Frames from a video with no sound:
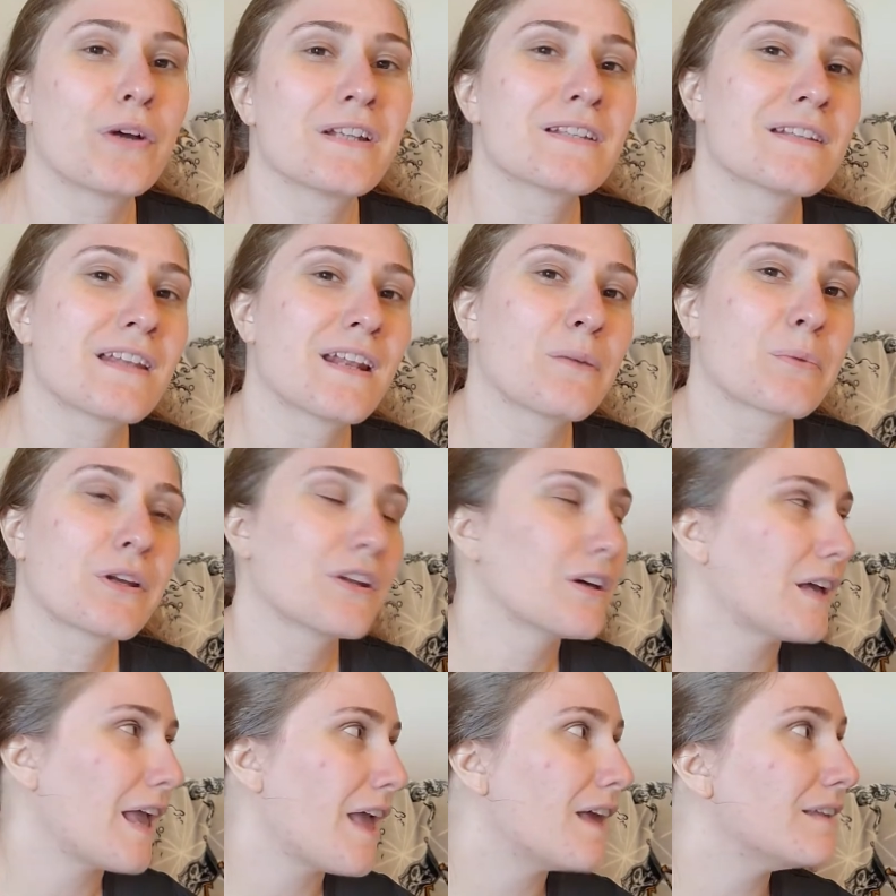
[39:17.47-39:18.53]
ones, and then I'm
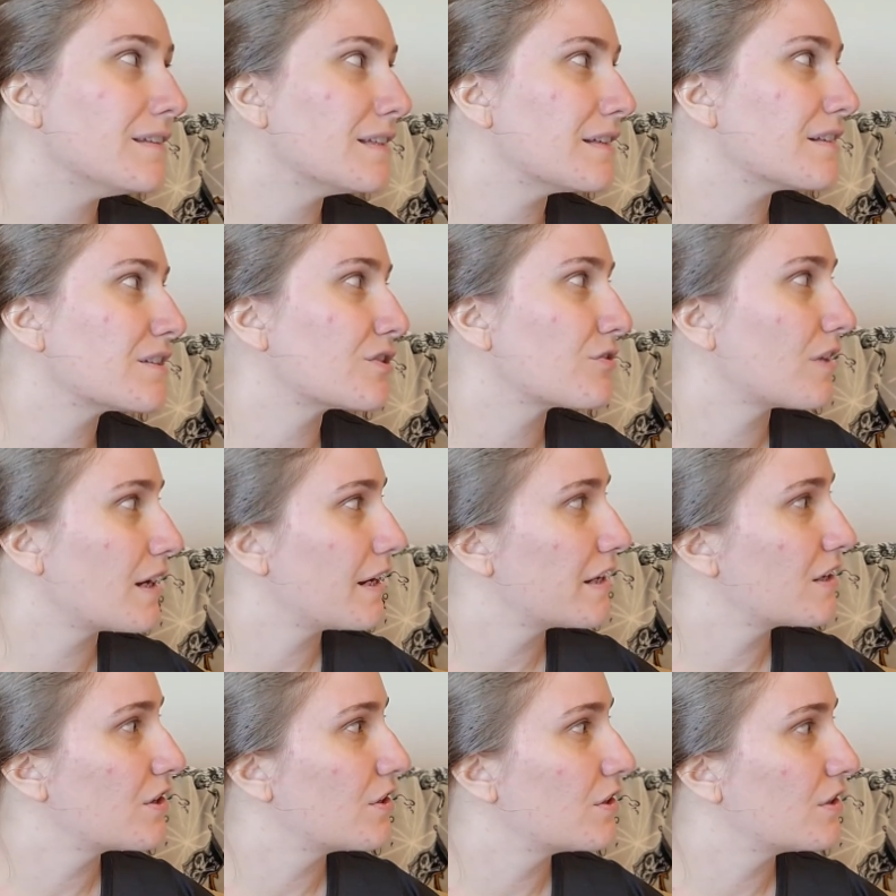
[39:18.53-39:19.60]
gonna end it so that I
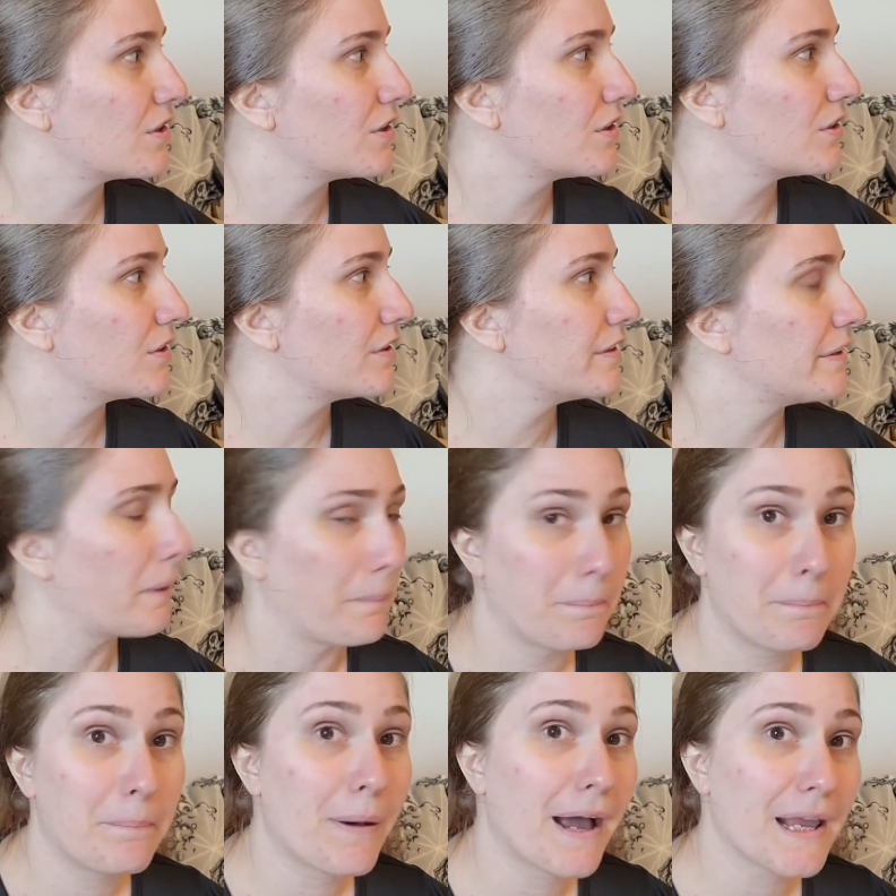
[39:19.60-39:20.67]
could
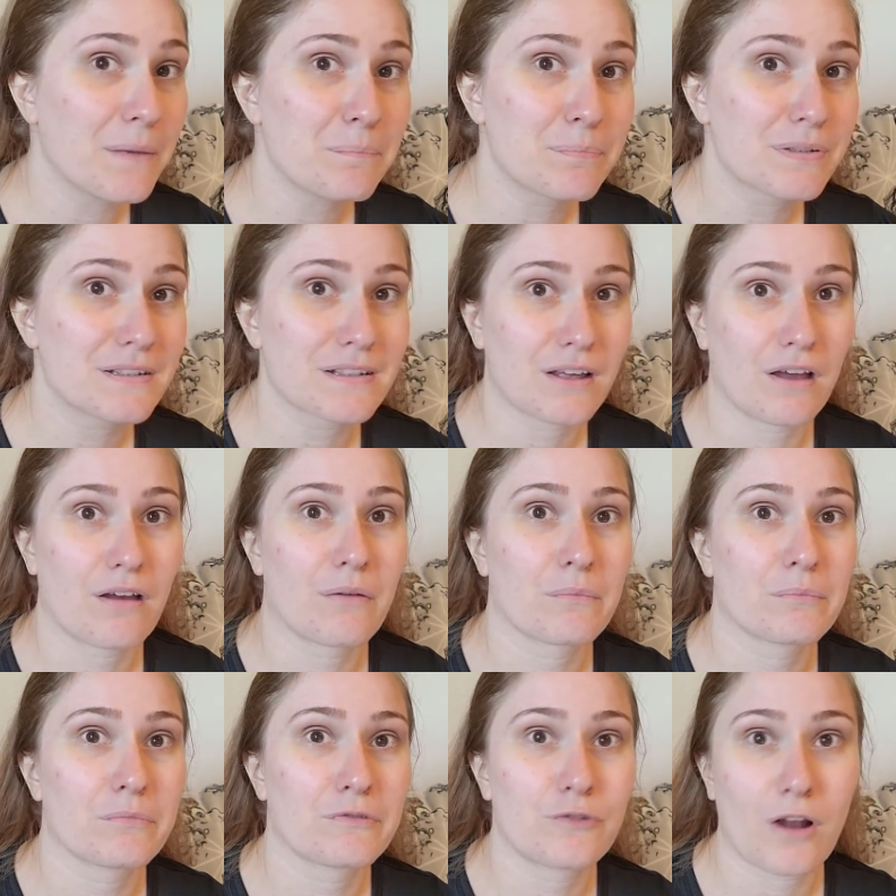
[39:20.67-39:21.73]
pipe
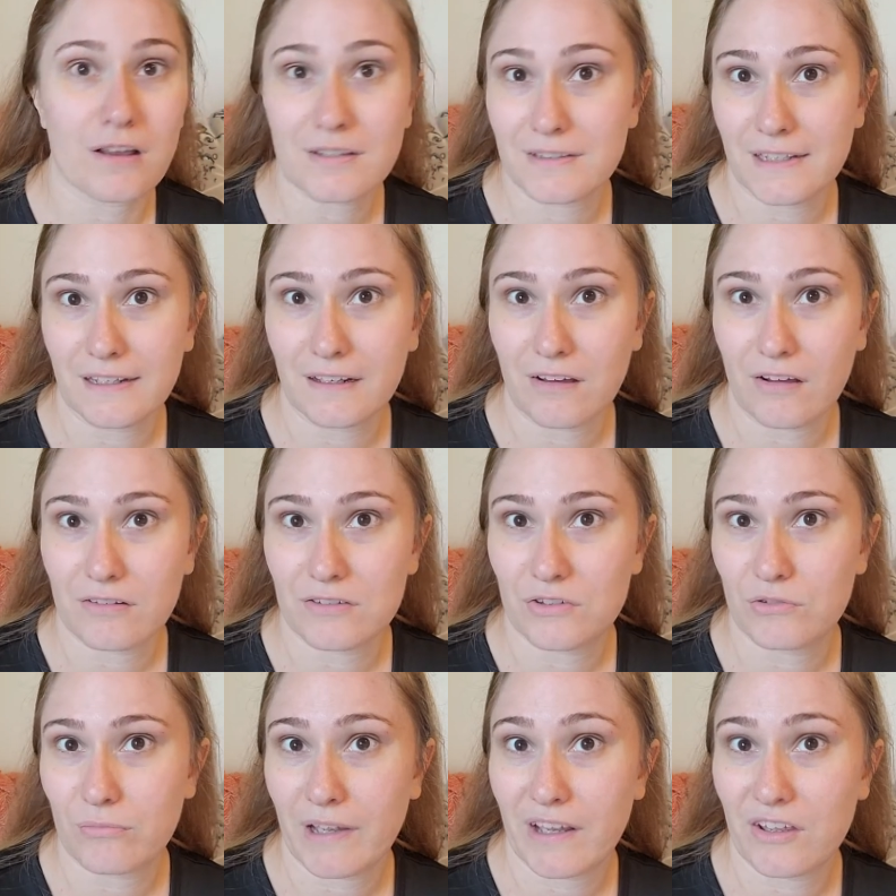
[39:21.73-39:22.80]
some frosting
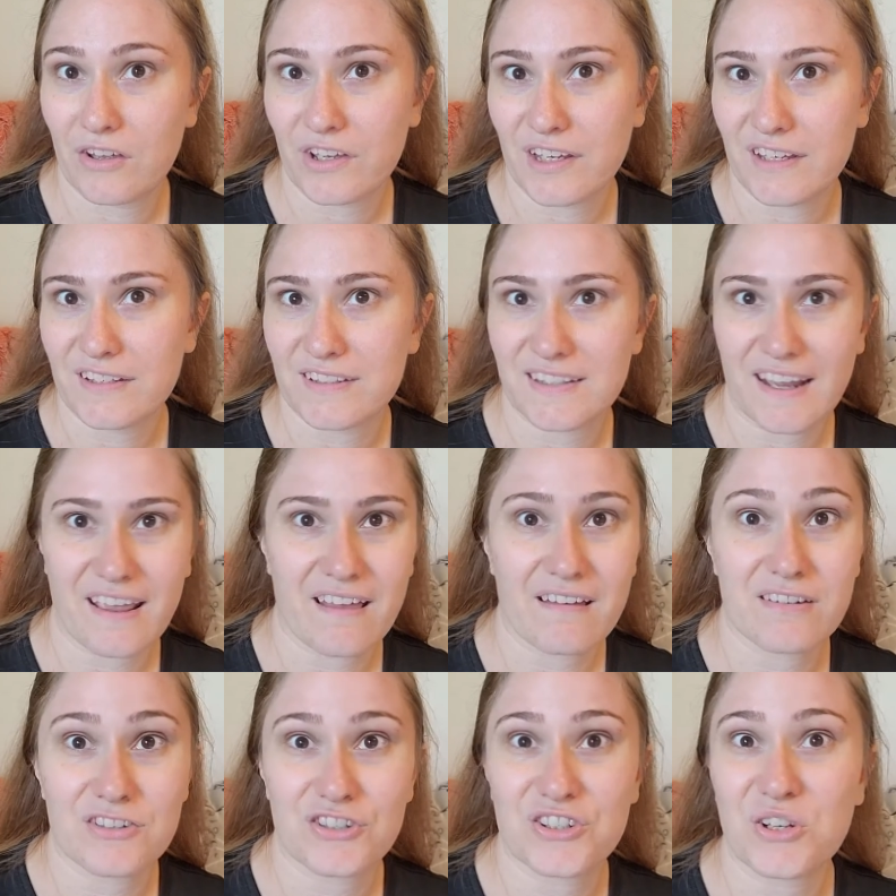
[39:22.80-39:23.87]
onto my cookies
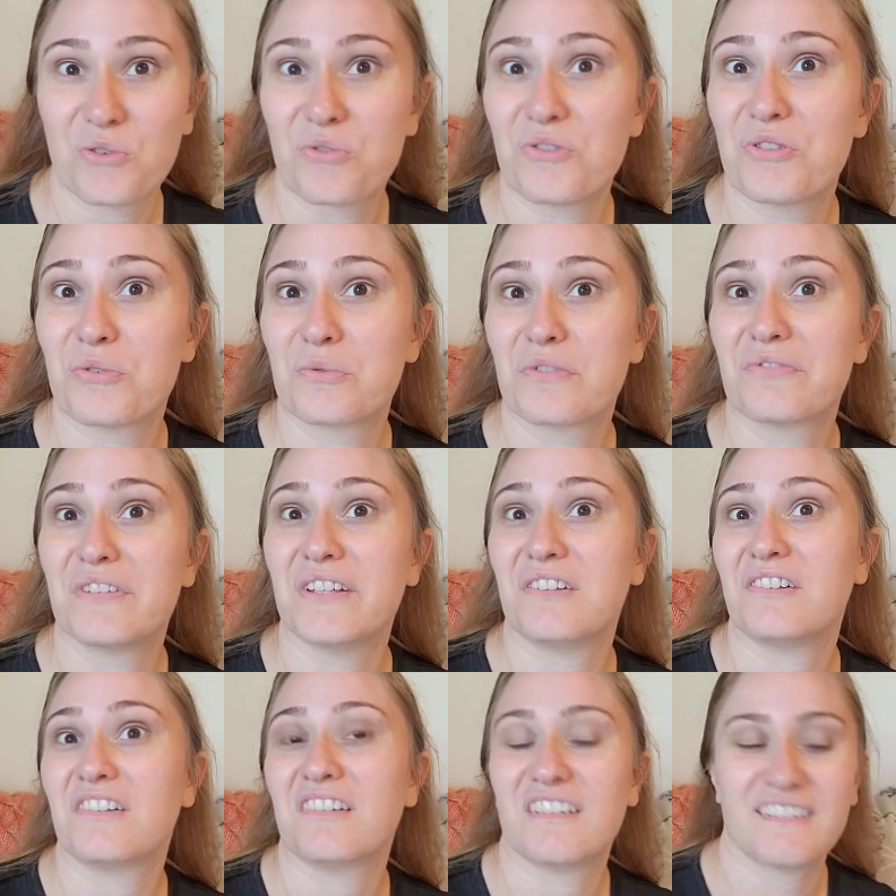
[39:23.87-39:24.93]
and show the reveal.
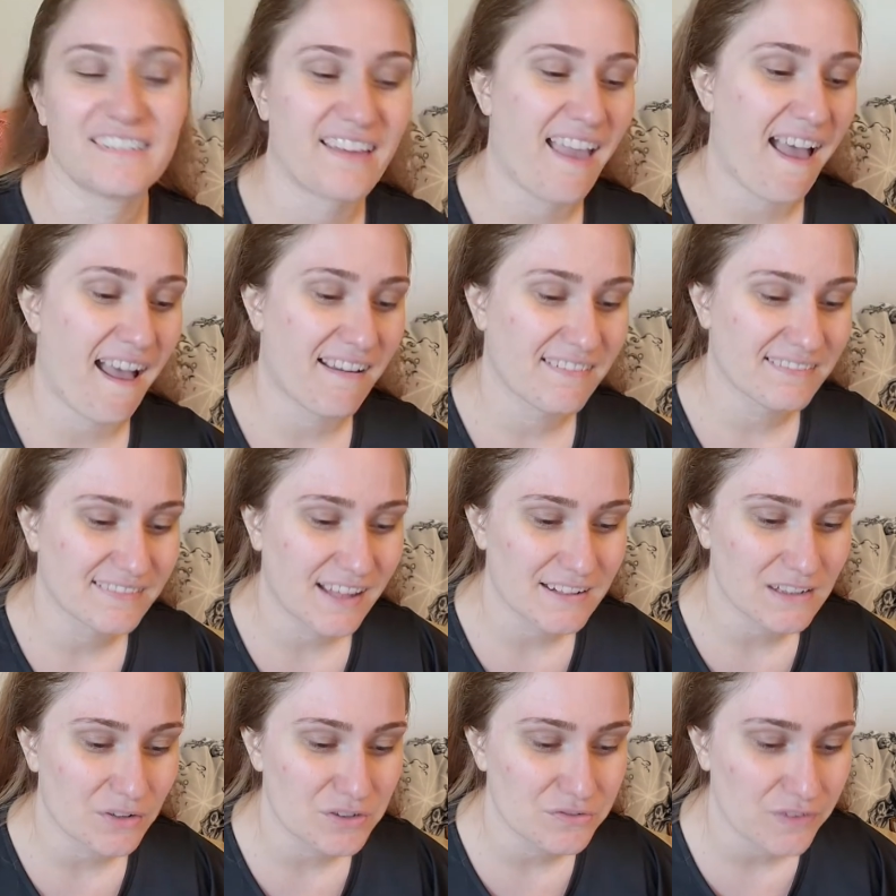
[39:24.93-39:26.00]
Yeah,
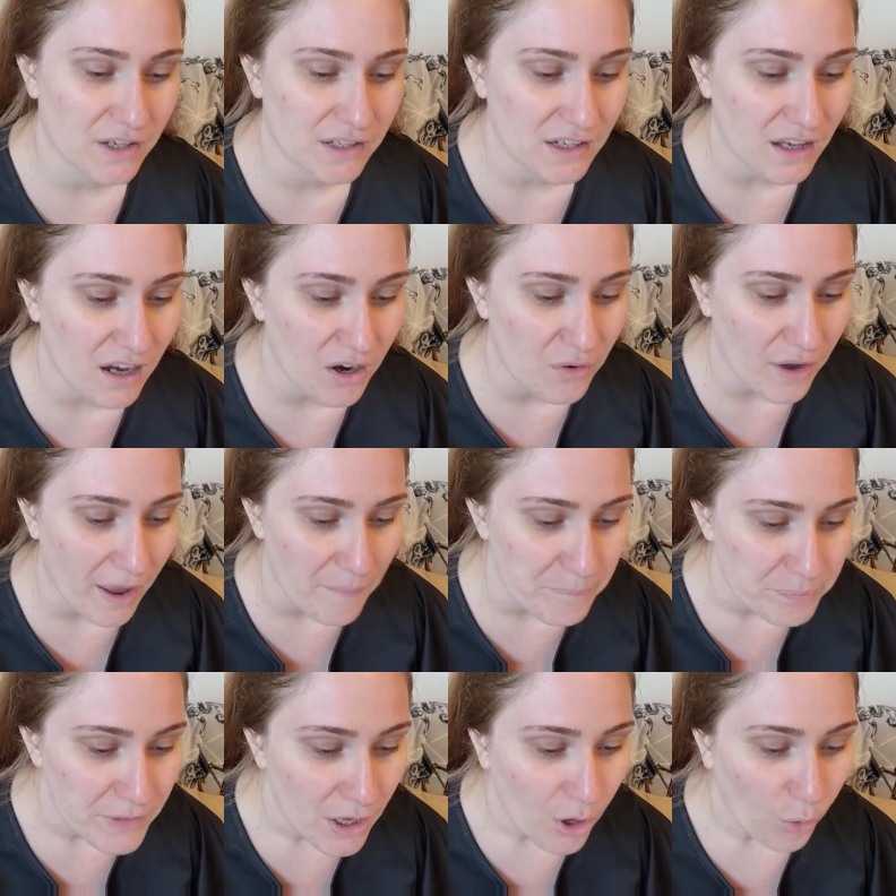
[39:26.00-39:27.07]
that sounds fun. Okay,
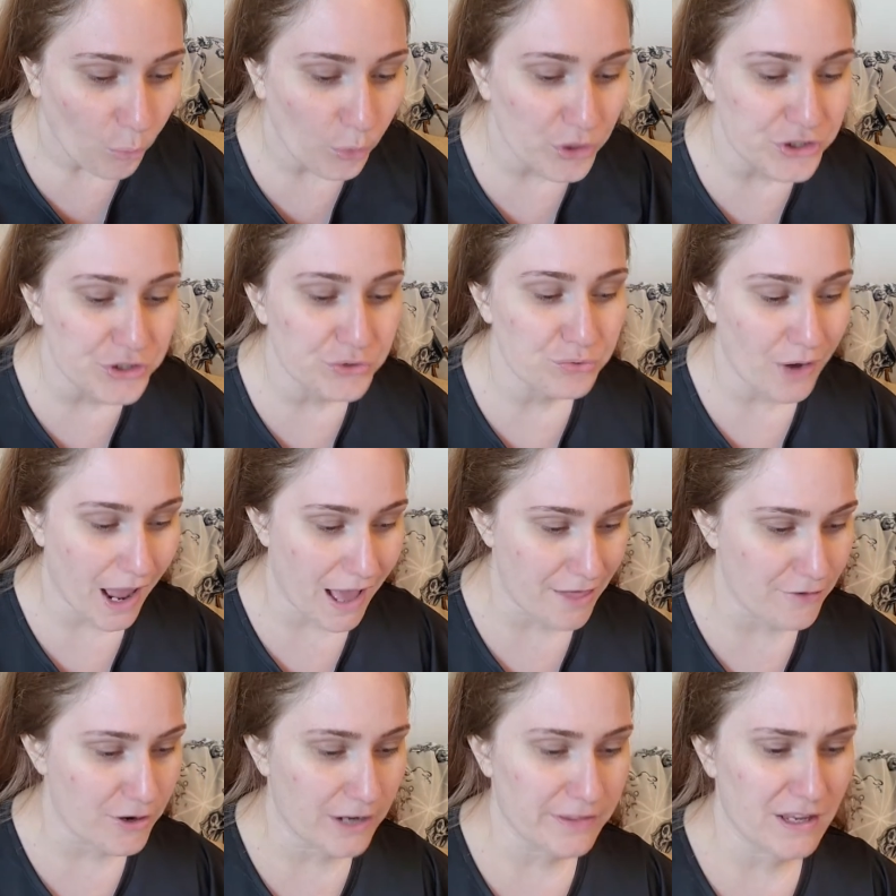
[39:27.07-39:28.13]
would you
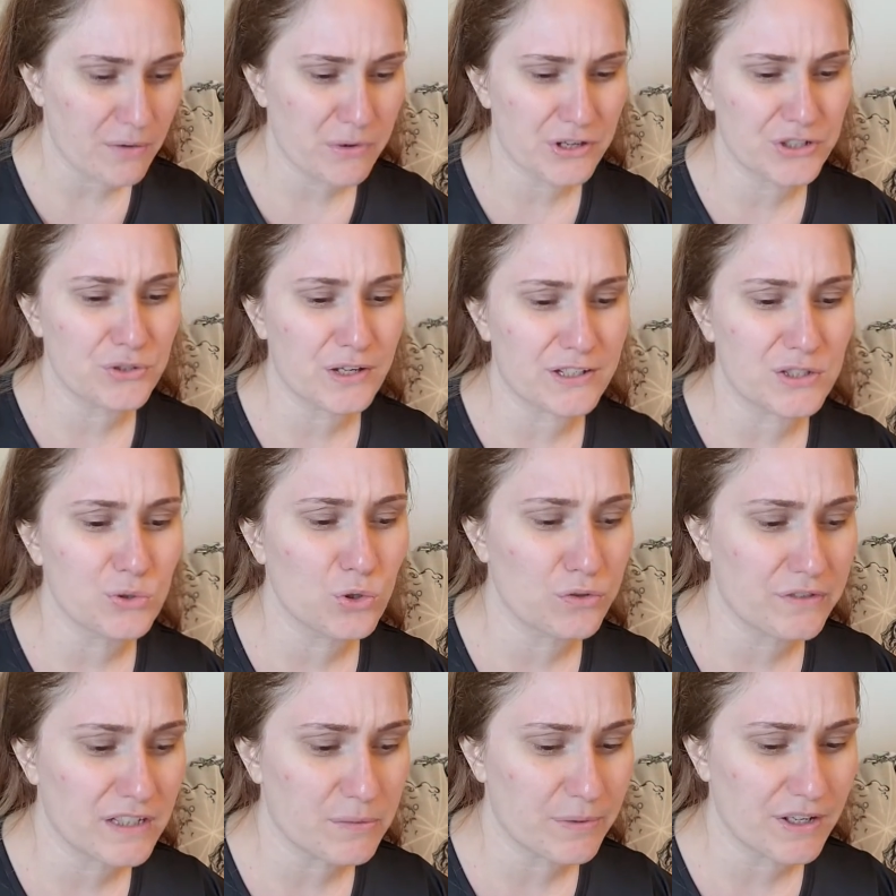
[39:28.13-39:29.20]
rather? I think I want to do like two
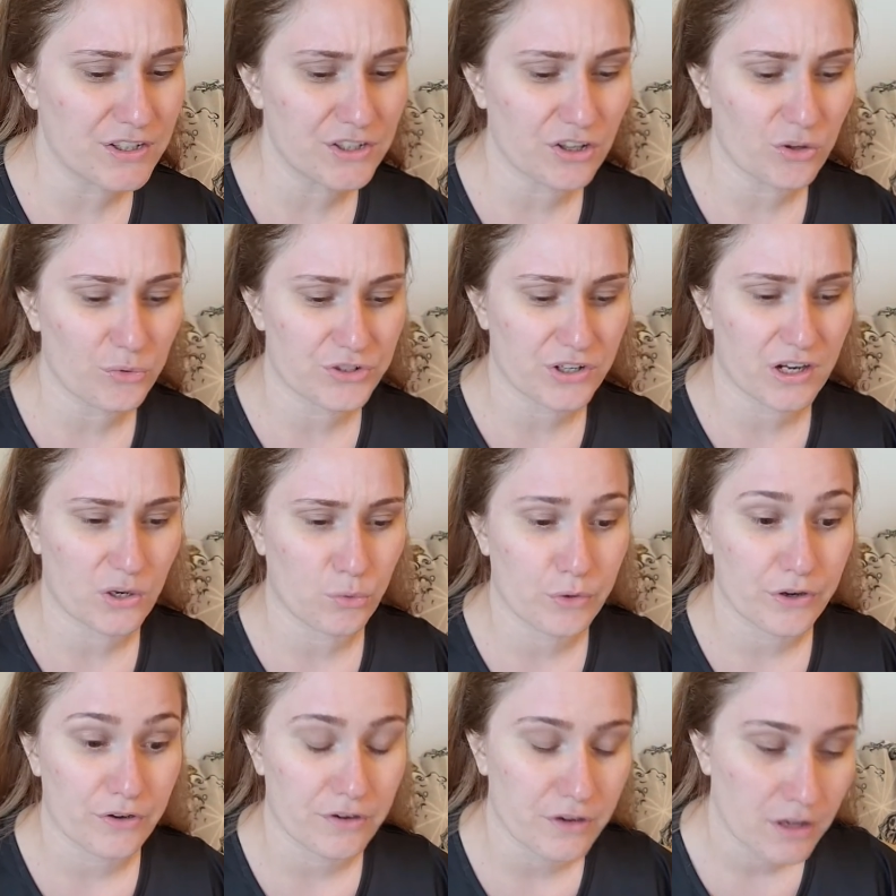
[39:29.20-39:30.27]
of these because the other ones are kind of
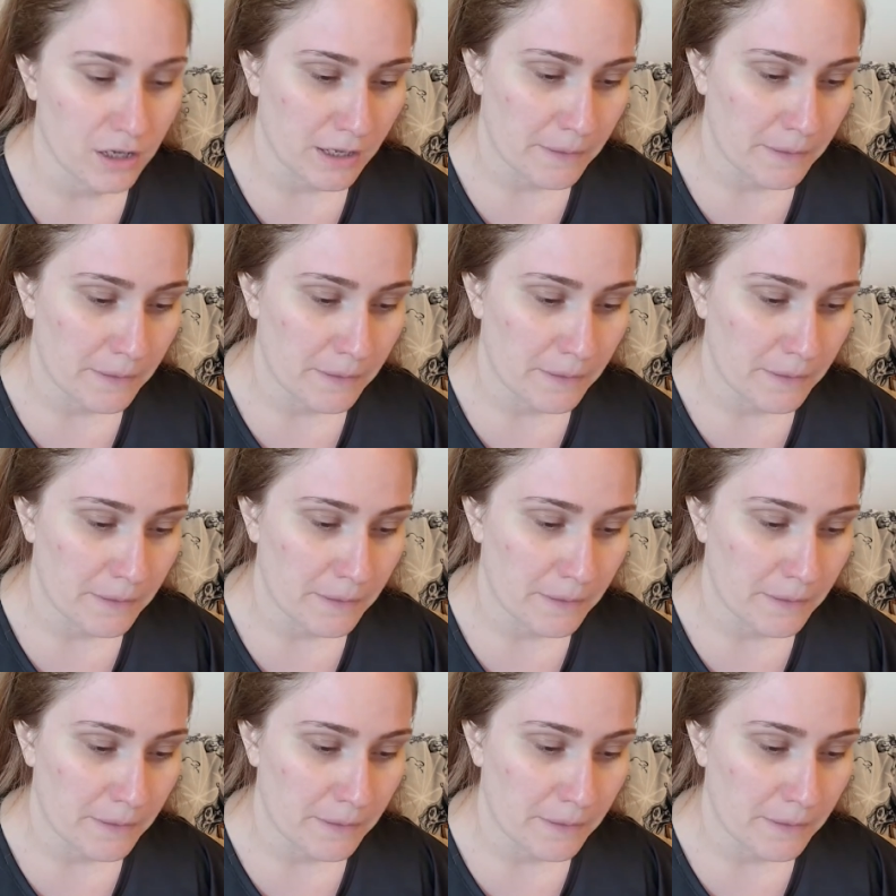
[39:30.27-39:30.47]
weird.